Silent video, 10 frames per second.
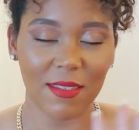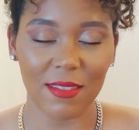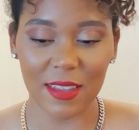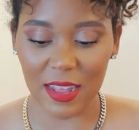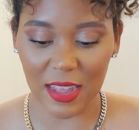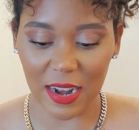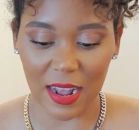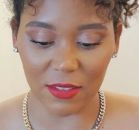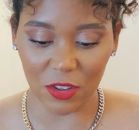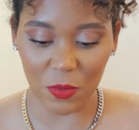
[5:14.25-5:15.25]
take that
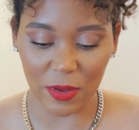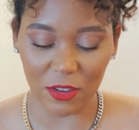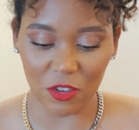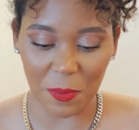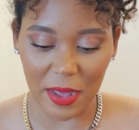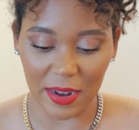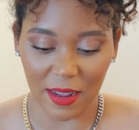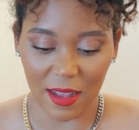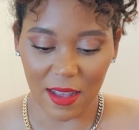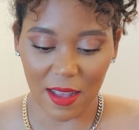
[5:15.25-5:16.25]
as you wish. But
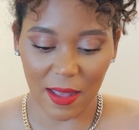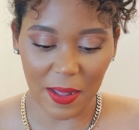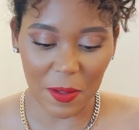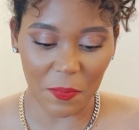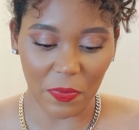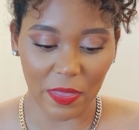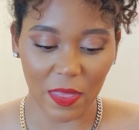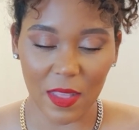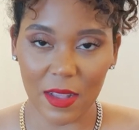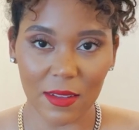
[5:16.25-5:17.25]
um,
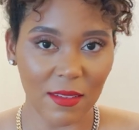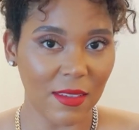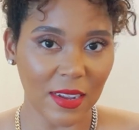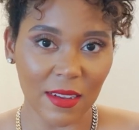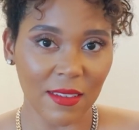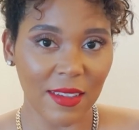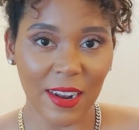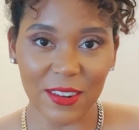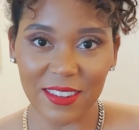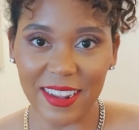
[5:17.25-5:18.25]
these, like I said,
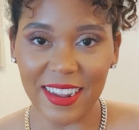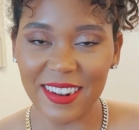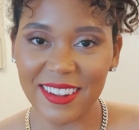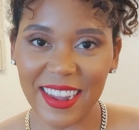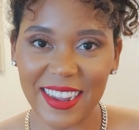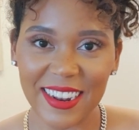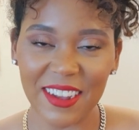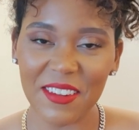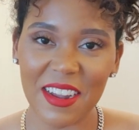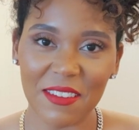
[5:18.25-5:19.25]
are 10 out of 10.
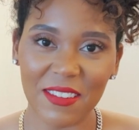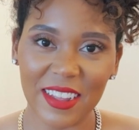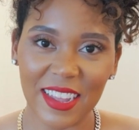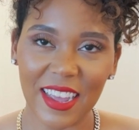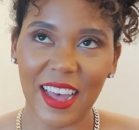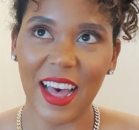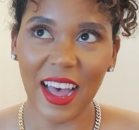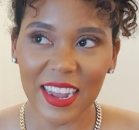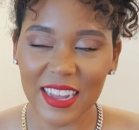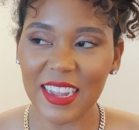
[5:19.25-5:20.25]
I would definitely
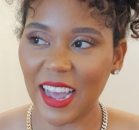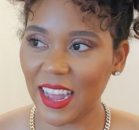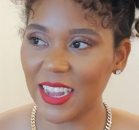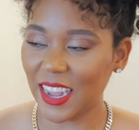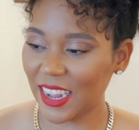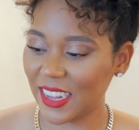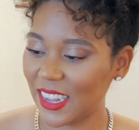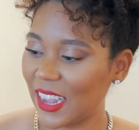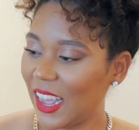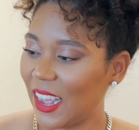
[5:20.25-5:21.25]
highly, highly,
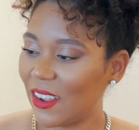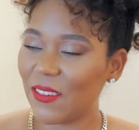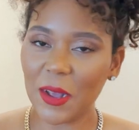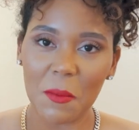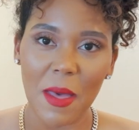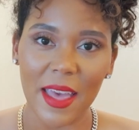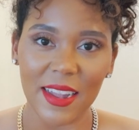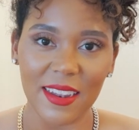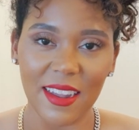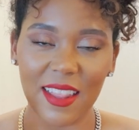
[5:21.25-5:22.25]
highly
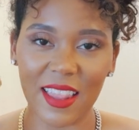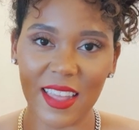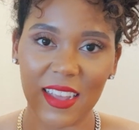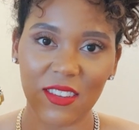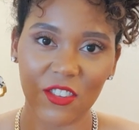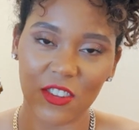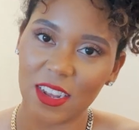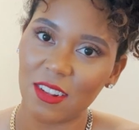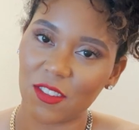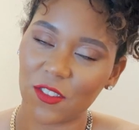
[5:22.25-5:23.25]
recommend these
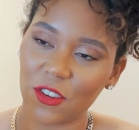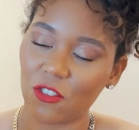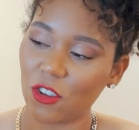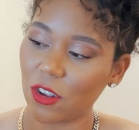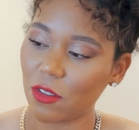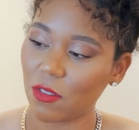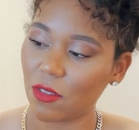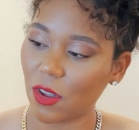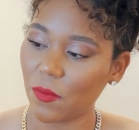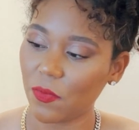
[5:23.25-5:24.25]
shades for sure.
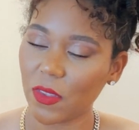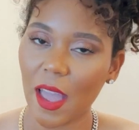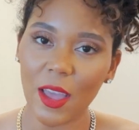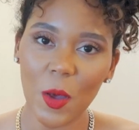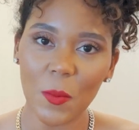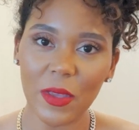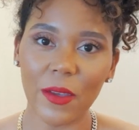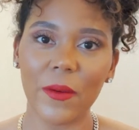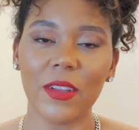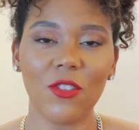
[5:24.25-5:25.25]
So I hope
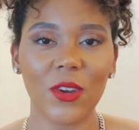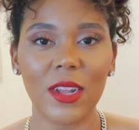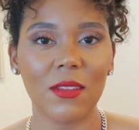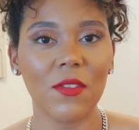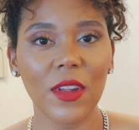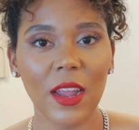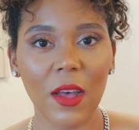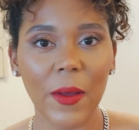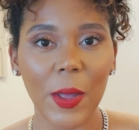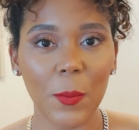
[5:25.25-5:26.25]
you enjoyed this video.
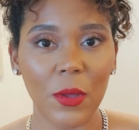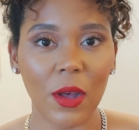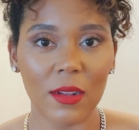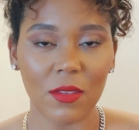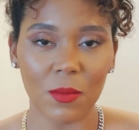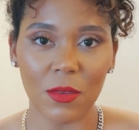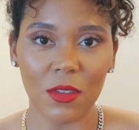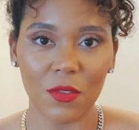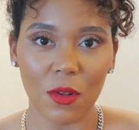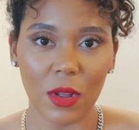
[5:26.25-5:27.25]
I hope you got some
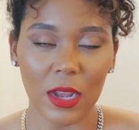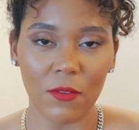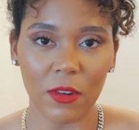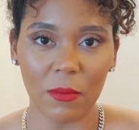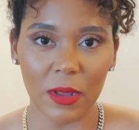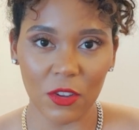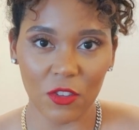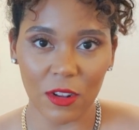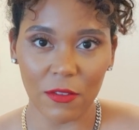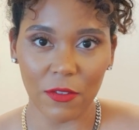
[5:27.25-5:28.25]
useful
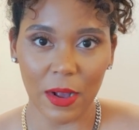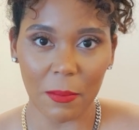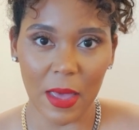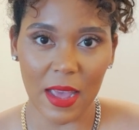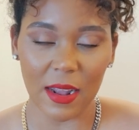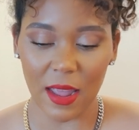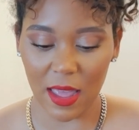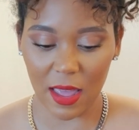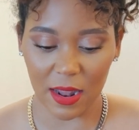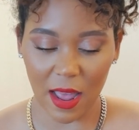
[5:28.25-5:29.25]
information from it
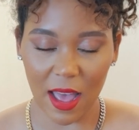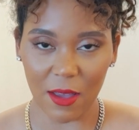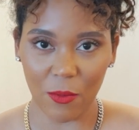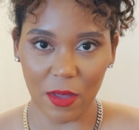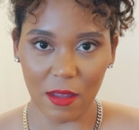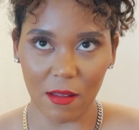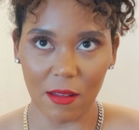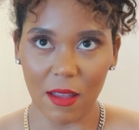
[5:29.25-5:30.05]
and I will